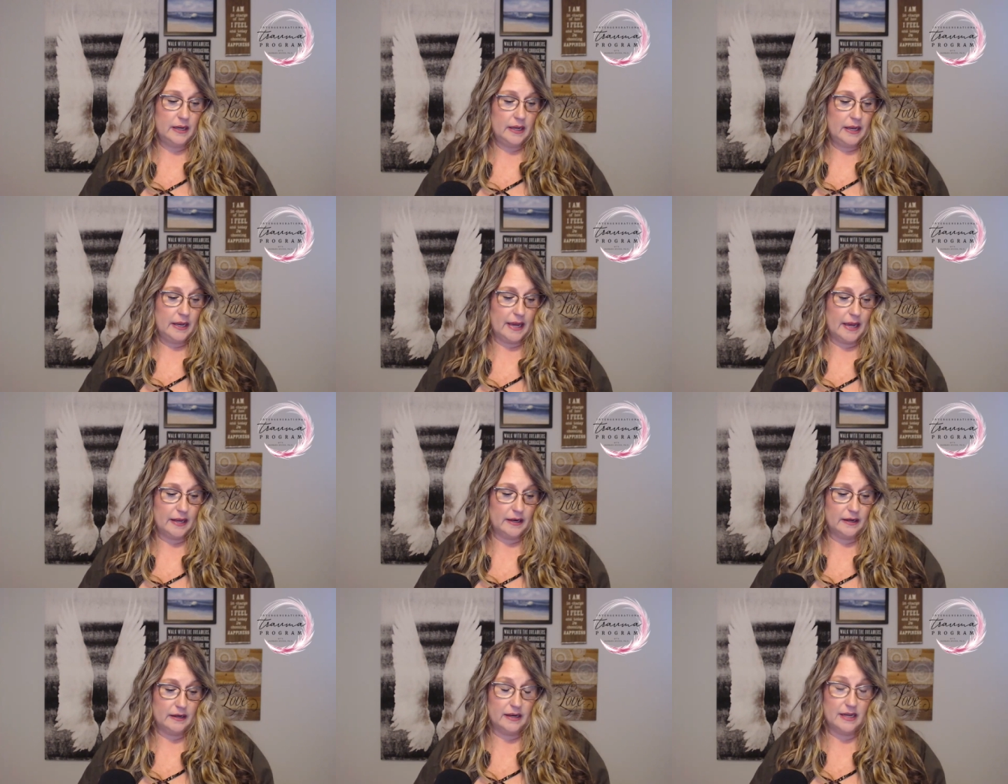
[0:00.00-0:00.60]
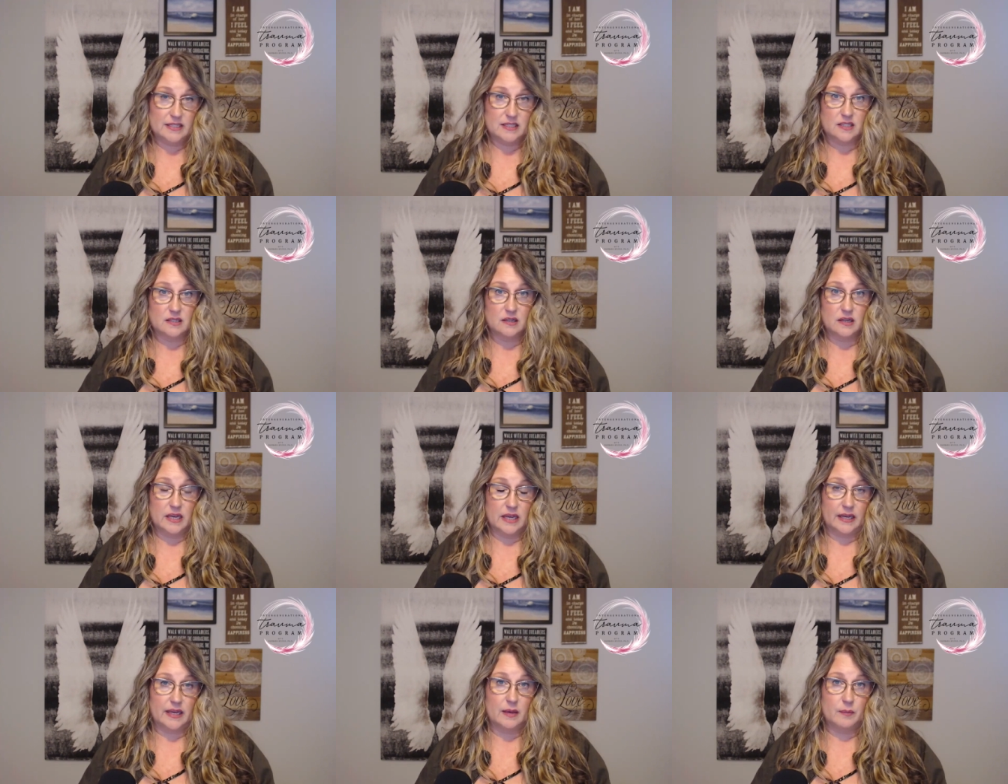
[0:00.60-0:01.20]
And
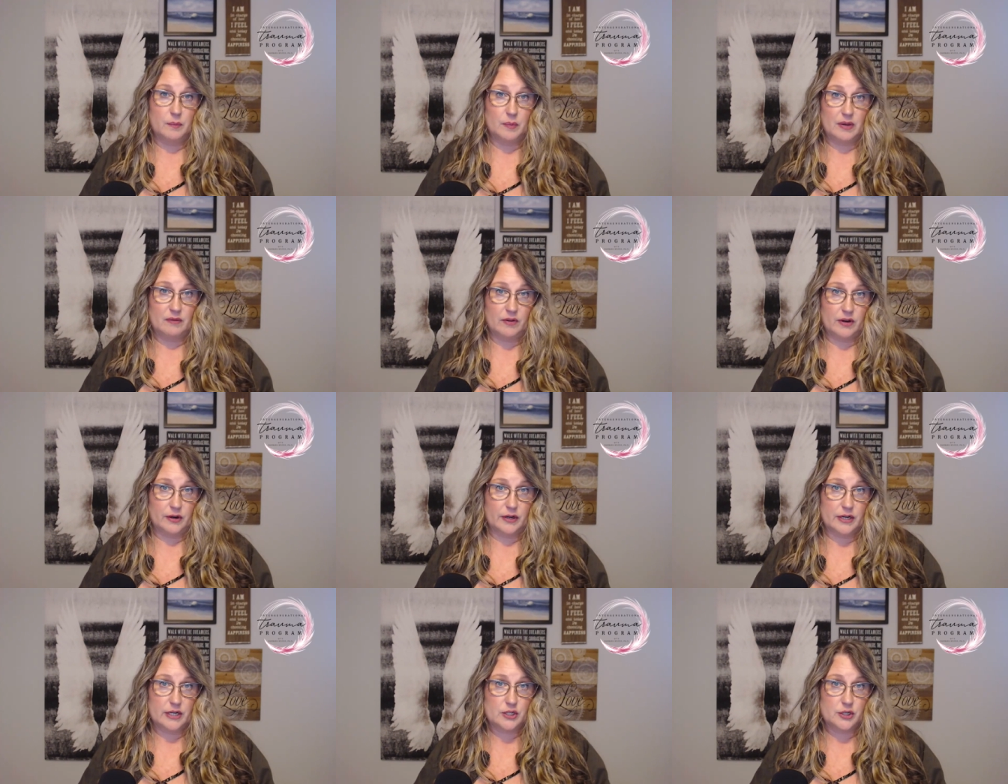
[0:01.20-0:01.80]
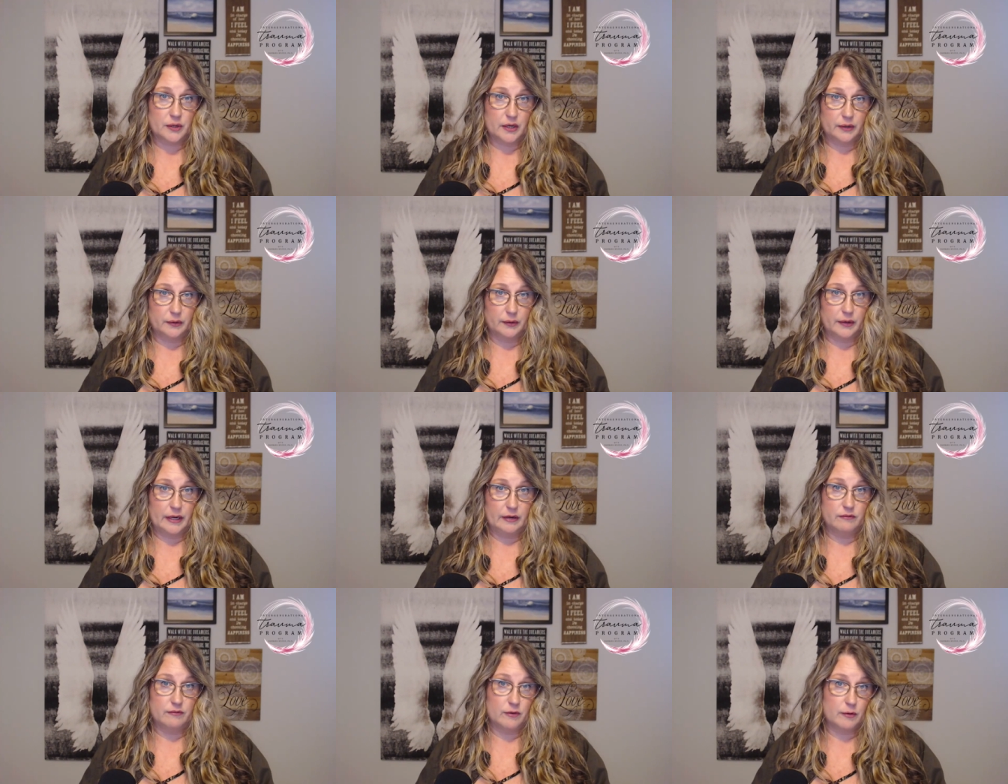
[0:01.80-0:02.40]
it can be very
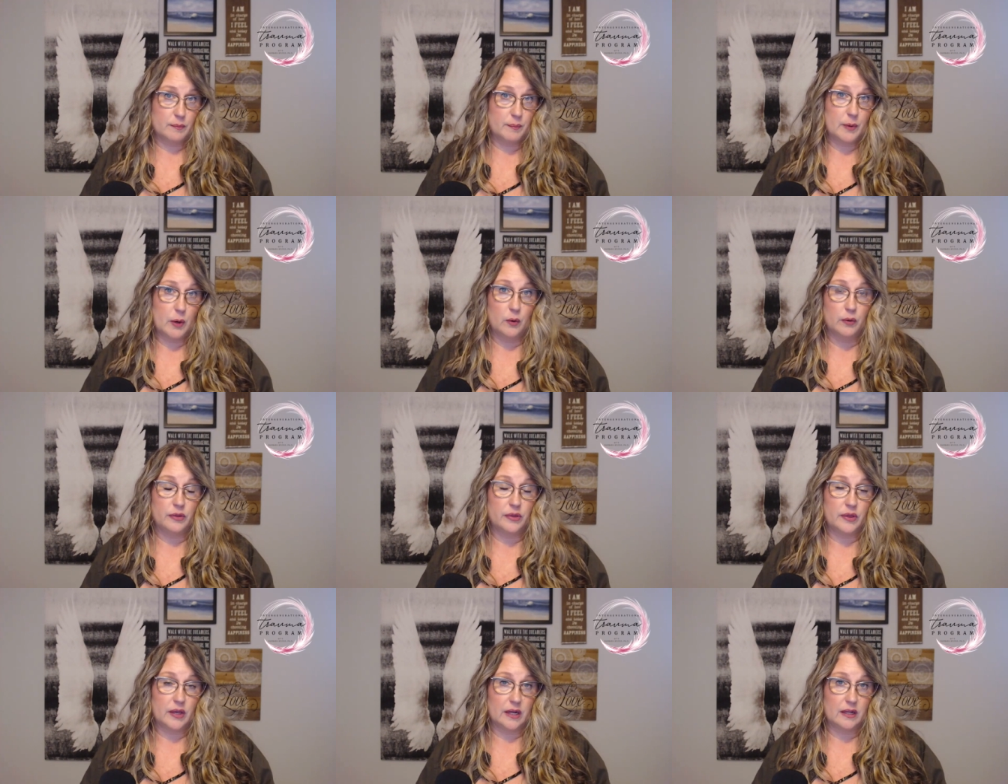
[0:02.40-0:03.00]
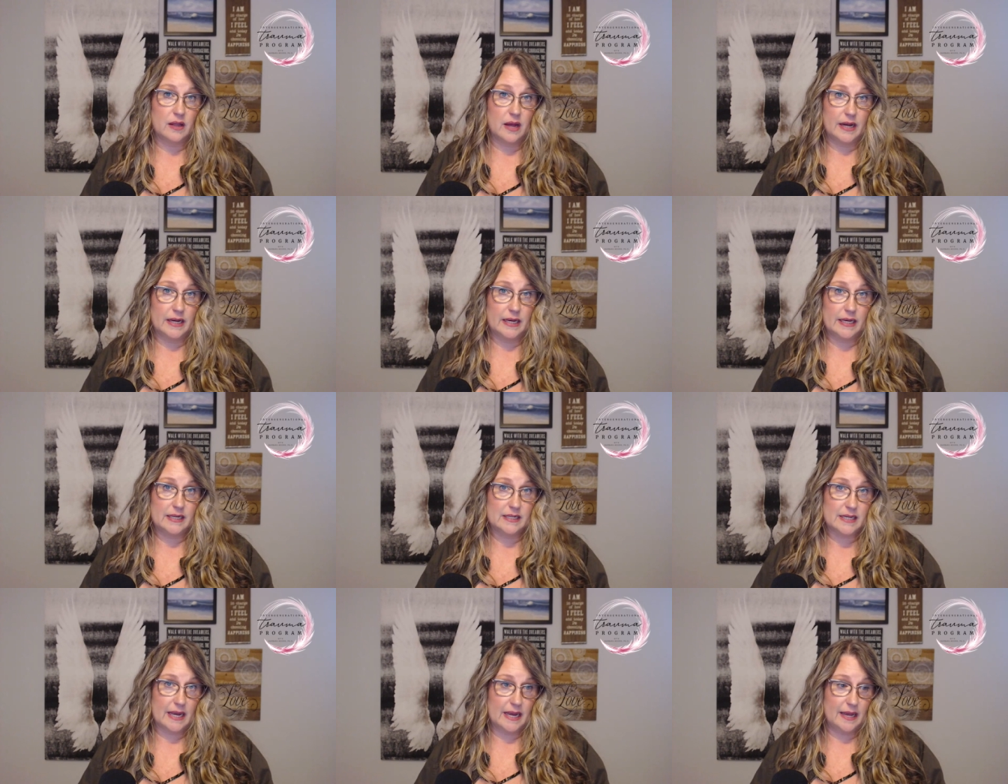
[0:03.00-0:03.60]
triggering for both the
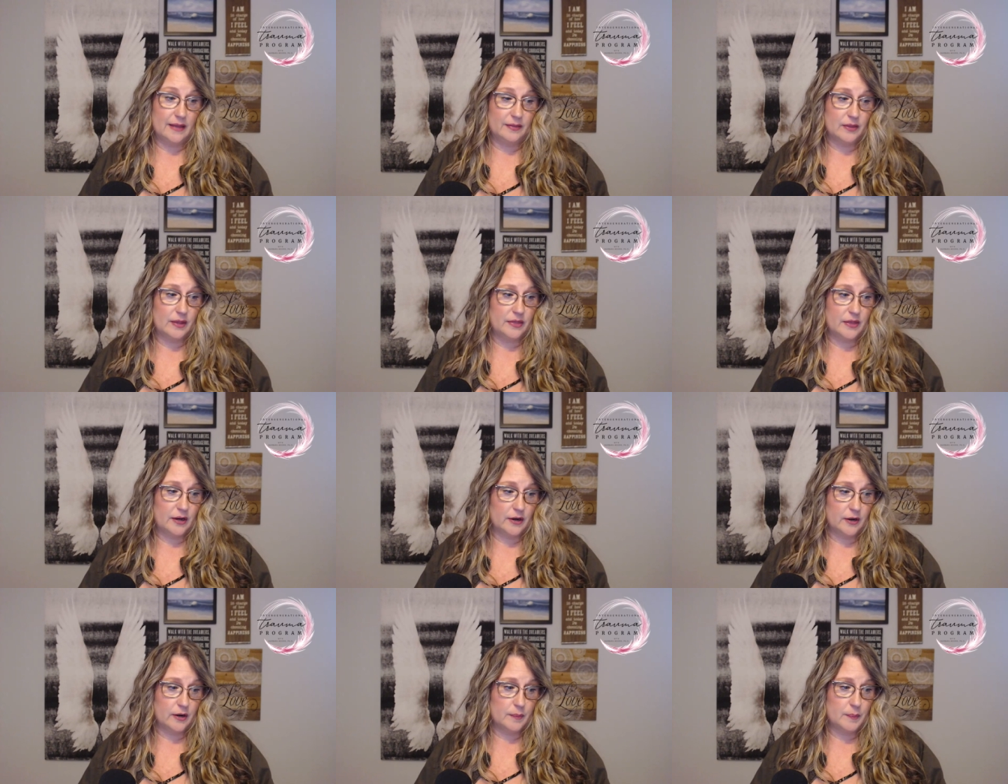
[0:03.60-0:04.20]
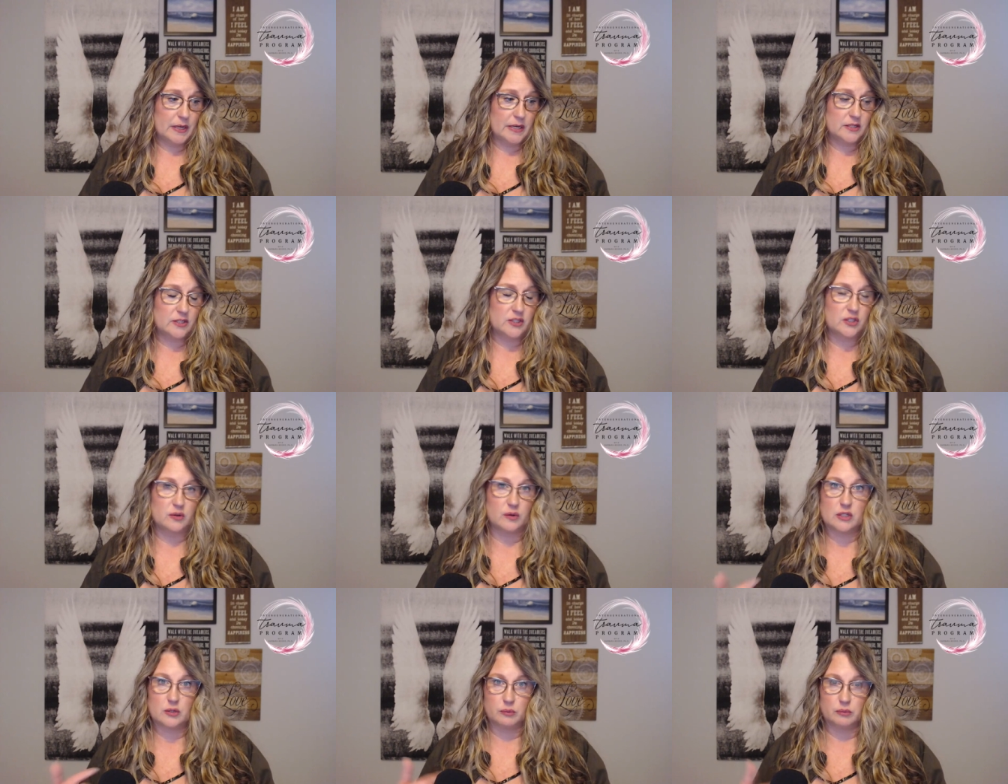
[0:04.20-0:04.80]
client and the therapist.
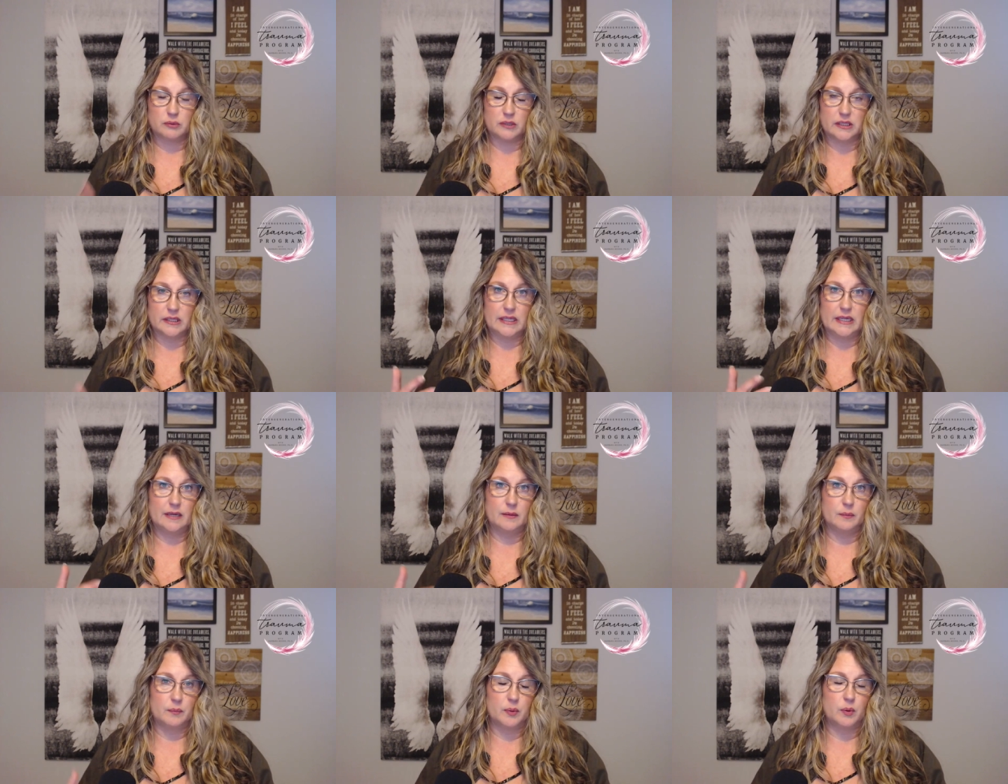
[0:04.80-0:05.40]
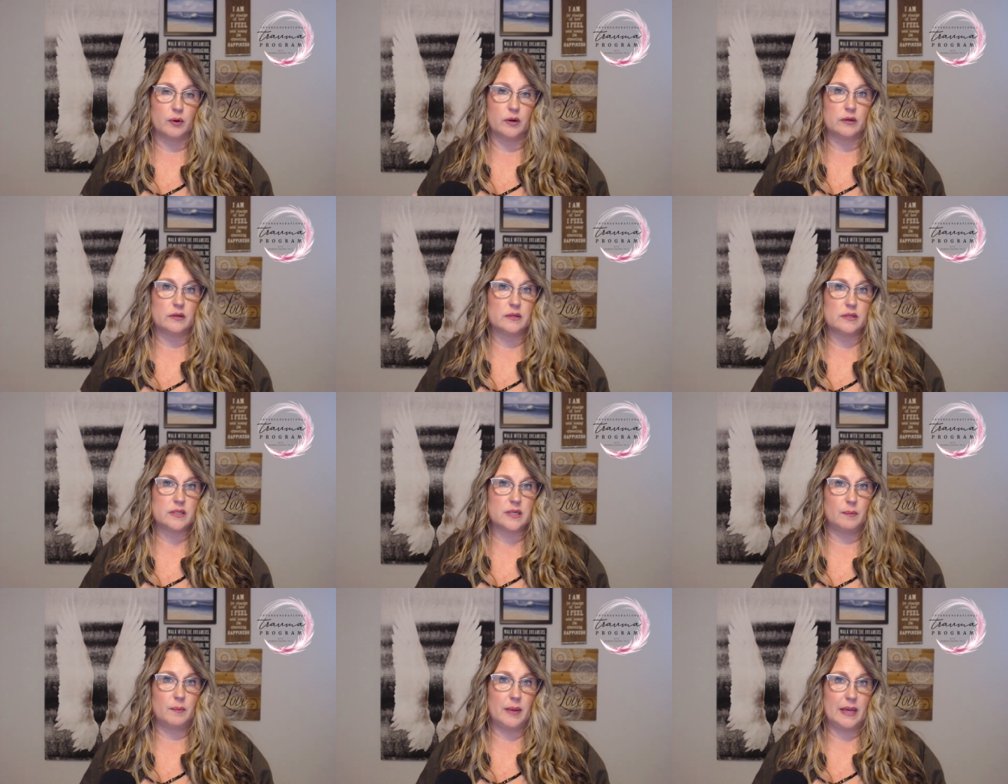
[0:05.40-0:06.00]
So it's really
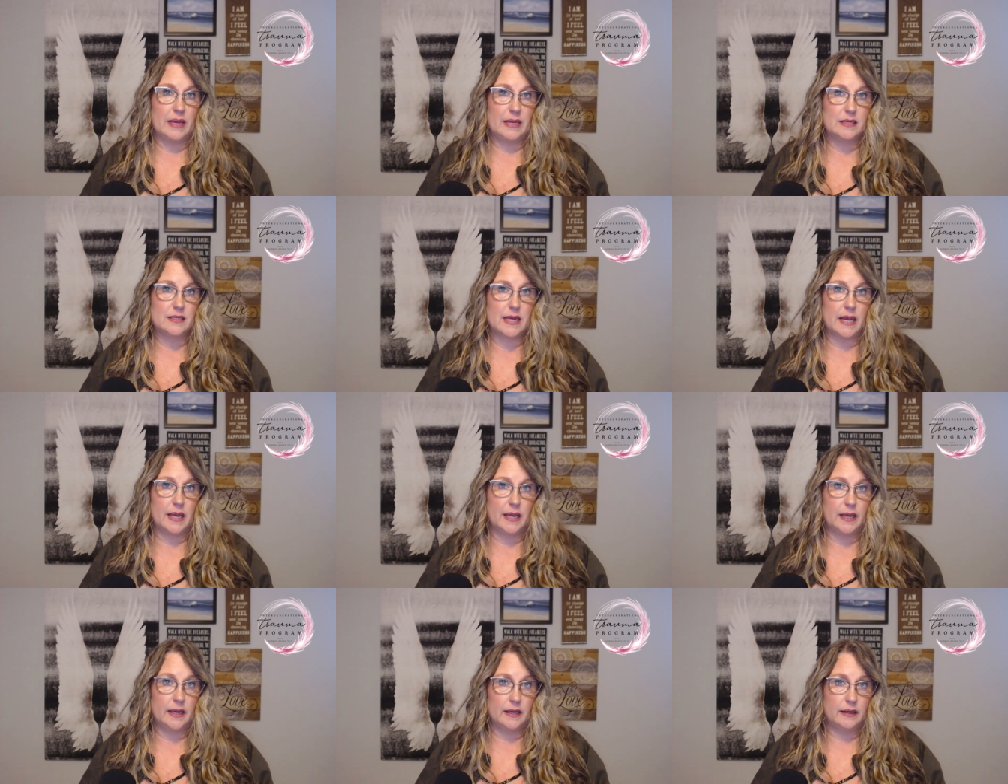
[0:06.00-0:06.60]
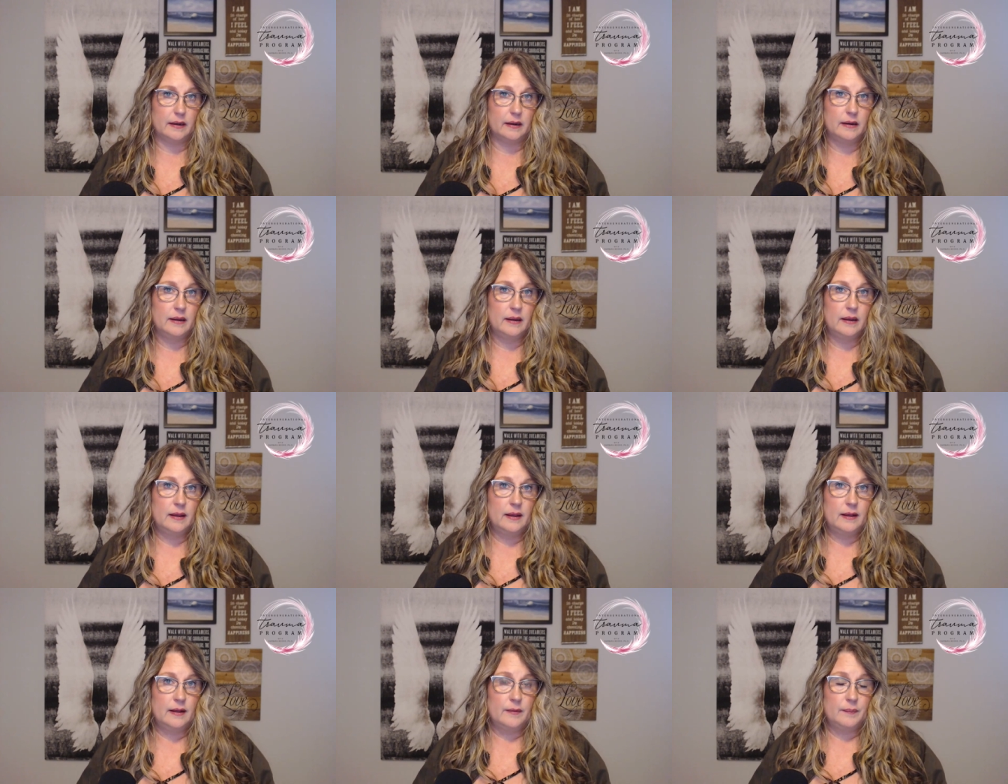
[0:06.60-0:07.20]
important to maintain
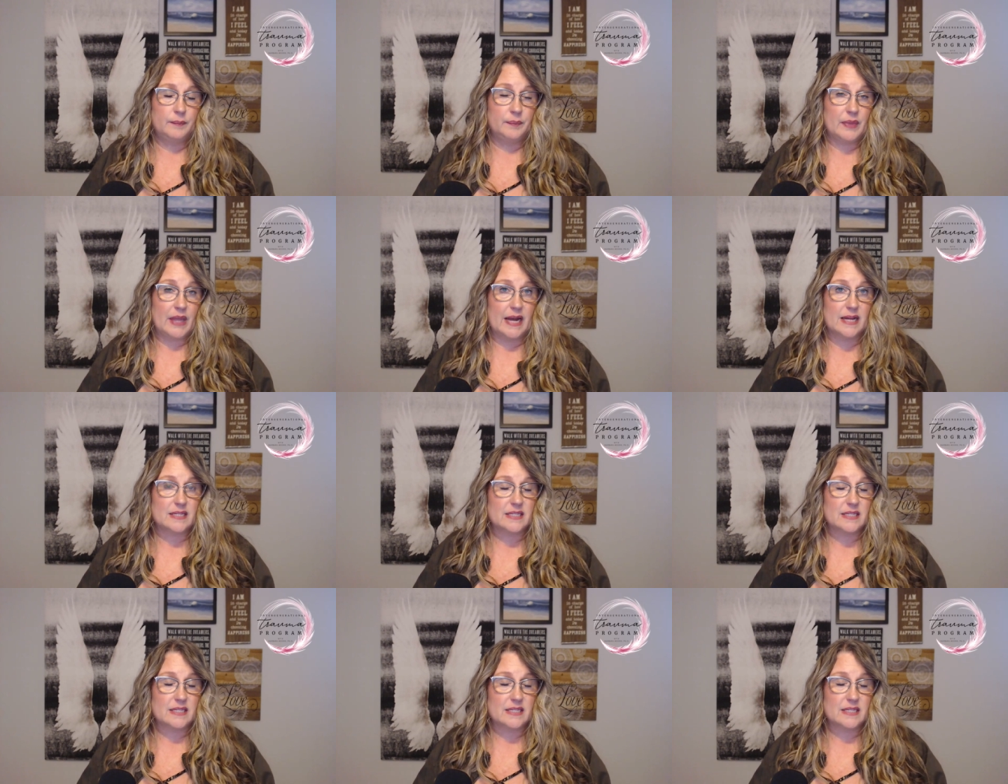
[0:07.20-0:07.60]
that